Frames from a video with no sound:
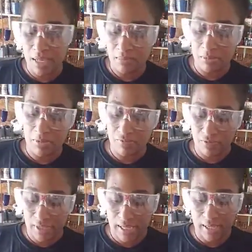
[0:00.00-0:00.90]
another
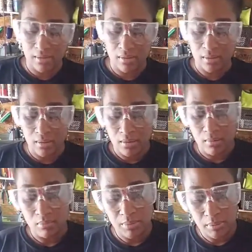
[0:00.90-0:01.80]
layer of
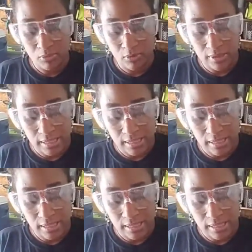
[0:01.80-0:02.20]
epoxy.